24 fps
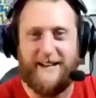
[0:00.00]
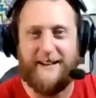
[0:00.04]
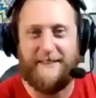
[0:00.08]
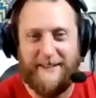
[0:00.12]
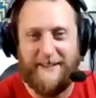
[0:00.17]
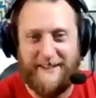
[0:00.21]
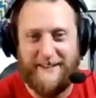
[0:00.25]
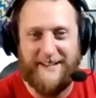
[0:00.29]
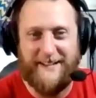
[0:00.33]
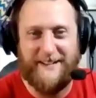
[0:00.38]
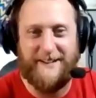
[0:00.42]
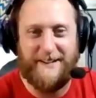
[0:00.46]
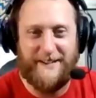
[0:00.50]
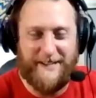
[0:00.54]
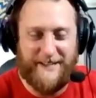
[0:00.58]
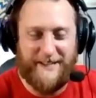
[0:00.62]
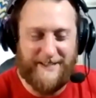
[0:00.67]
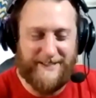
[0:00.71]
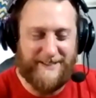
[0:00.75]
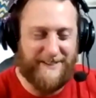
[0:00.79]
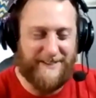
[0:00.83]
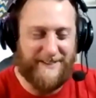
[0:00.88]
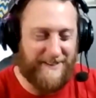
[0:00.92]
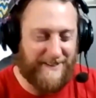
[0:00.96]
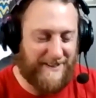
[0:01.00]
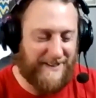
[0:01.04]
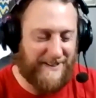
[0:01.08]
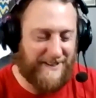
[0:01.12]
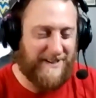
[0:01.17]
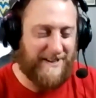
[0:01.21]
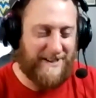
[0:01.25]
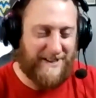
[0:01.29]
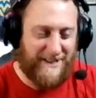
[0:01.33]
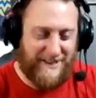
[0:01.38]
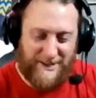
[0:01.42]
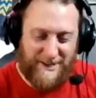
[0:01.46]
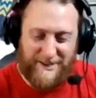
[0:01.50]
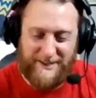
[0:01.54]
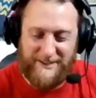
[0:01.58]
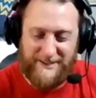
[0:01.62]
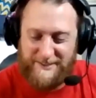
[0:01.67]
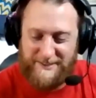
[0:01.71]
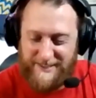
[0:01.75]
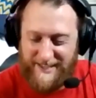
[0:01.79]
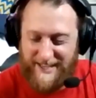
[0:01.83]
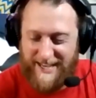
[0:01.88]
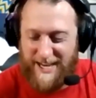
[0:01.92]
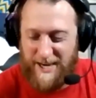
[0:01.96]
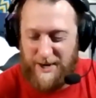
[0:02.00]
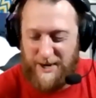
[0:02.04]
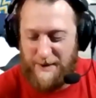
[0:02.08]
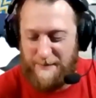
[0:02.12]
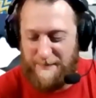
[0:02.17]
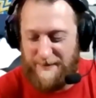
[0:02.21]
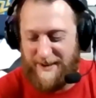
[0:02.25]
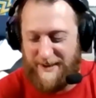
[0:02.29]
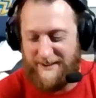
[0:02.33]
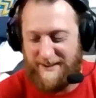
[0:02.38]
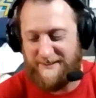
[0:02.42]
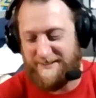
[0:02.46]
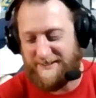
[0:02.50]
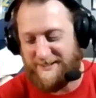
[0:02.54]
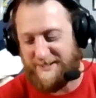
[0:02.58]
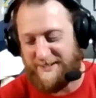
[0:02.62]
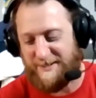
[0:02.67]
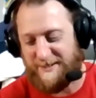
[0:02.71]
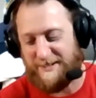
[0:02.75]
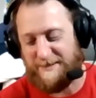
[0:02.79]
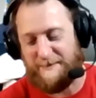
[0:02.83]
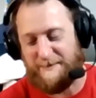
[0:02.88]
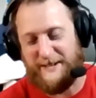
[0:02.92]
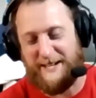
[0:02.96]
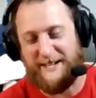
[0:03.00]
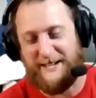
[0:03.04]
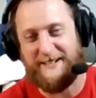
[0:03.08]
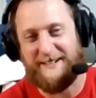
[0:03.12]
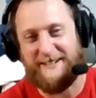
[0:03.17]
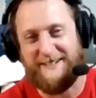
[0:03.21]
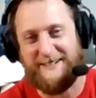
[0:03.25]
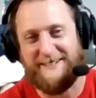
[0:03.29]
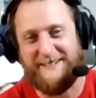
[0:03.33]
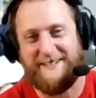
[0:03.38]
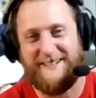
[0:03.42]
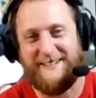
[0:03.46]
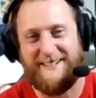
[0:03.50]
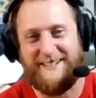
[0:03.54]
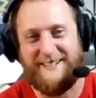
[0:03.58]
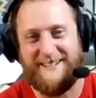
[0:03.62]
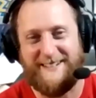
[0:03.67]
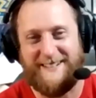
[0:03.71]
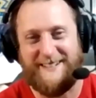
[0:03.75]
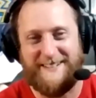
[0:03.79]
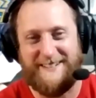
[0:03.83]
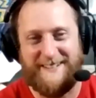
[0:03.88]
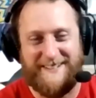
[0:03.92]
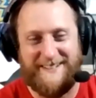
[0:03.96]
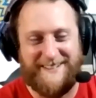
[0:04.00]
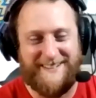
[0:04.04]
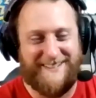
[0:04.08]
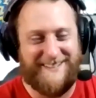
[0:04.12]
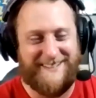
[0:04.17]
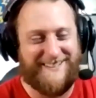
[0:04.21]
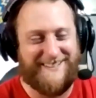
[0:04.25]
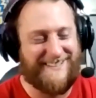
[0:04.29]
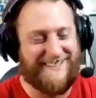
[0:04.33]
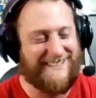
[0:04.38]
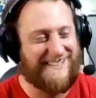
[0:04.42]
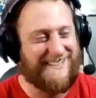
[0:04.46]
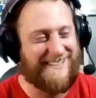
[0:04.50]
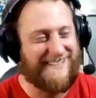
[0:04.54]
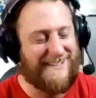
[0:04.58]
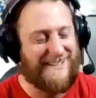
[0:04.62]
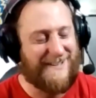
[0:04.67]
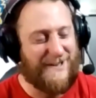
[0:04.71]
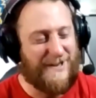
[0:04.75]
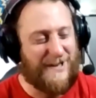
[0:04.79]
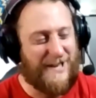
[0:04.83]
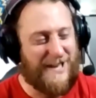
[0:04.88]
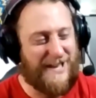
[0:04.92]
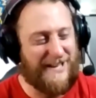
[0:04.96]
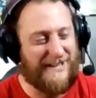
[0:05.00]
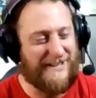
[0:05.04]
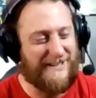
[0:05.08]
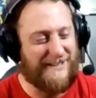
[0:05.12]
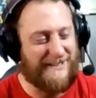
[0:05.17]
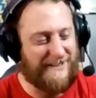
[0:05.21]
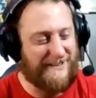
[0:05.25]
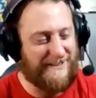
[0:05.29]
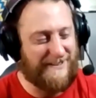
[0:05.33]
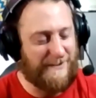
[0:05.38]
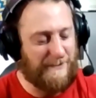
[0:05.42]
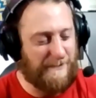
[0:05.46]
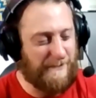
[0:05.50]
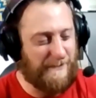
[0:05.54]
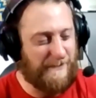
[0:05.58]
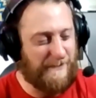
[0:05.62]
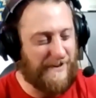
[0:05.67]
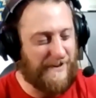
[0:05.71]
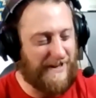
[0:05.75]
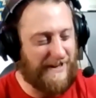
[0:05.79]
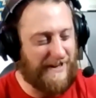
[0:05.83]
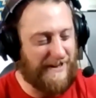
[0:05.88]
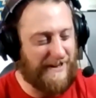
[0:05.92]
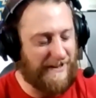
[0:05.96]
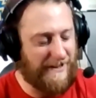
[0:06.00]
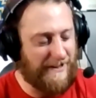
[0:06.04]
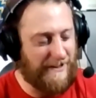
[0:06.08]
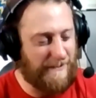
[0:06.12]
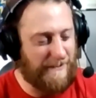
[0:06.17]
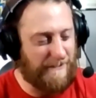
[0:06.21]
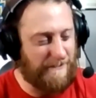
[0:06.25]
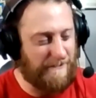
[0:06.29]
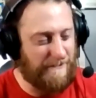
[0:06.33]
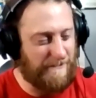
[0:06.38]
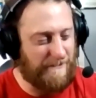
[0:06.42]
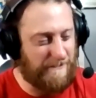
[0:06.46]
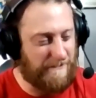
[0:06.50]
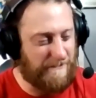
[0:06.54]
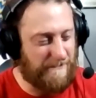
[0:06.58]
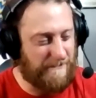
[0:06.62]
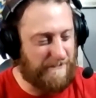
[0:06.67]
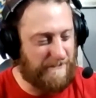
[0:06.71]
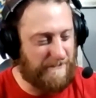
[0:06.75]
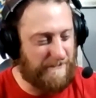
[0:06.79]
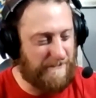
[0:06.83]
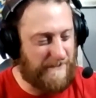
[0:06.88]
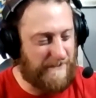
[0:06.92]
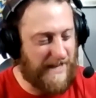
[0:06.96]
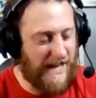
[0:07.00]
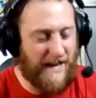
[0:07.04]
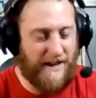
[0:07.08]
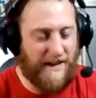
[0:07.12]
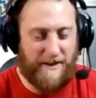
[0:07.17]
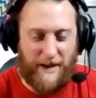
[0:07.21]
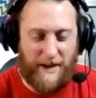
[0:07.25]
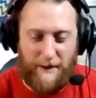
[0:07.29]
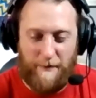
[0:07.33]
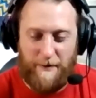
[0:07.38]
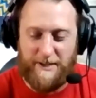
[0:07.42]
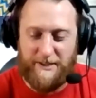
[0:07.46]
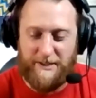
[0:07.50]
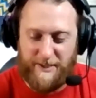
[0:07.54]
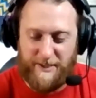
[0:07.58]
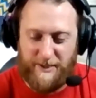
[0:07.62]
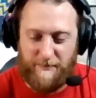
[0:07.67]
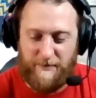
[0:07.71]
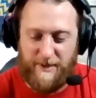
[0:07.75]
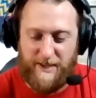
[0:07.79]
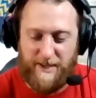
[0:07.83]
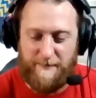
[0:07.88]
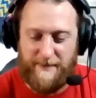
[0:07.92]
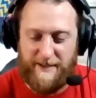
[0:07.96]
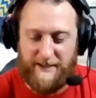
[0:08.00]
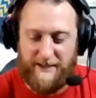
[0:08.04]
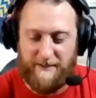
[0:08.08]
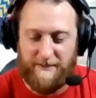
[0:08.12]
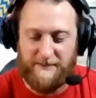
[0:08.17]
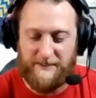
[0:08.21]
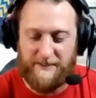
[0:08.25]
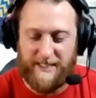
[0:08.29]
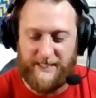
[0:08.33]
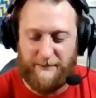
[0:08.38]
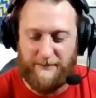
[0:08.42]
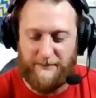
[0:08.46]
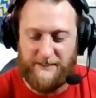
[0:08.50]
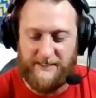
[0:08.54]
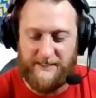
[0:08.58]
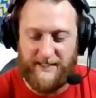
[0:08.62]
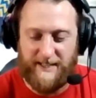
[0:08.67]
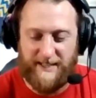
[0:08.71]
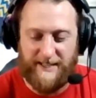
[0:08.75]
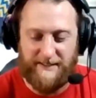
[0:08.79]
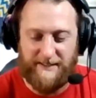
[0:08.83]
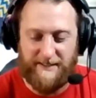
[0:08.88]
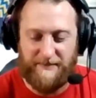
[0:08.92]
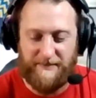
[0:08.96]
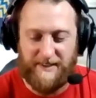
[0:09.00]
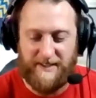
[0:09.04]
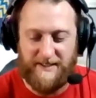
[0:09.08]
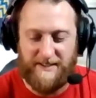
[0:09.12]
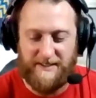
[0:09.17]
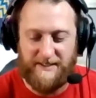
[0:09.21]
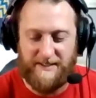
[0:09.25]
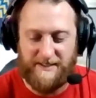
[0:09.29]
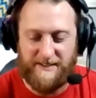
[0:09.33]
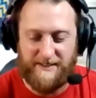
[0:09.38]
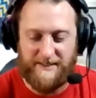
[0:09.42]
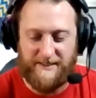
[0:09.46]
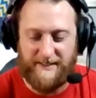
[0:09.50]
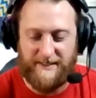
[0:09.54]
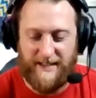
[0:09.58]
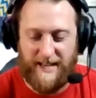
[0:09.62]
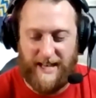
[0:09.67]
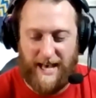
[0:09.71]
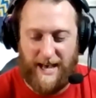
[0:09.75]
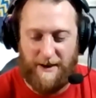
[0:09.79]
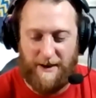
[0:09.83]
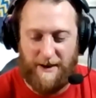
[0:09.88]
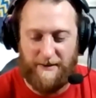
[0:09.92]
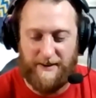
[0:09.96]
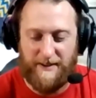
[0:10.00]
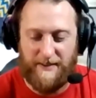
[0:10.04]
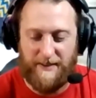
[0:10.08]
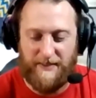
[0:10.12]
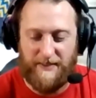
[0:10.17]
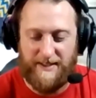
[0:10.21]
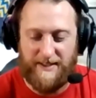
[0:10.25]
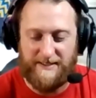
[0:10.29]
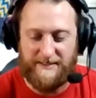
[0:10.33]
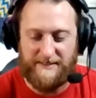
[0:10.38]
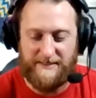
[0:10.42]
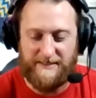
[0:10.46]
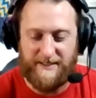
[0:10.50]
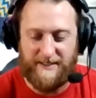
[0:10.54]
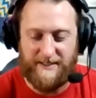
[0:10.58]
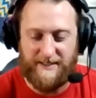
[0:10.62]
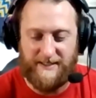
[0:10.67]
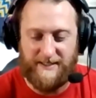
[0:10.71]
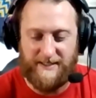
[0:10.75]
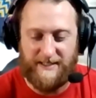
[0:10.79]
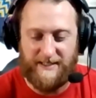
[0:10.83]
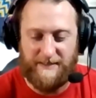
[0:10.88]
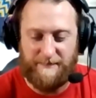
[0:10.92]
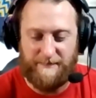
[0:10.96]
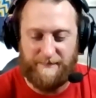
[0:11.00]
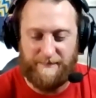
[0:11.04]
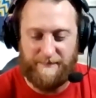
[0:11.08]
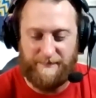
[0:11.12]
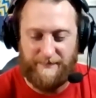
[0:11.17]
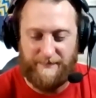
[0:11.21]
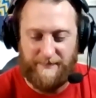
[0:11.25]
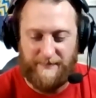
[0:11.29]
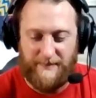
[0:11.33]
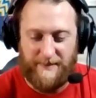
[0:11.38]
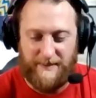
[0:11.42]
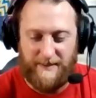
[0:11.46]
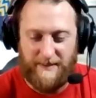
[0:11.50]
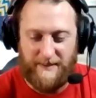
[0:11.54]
yeah, then yeah, you can you can see Harry Potter do it, man, and uh, and um, yeah, I, I watched Three Amigos. I was at this out at this um,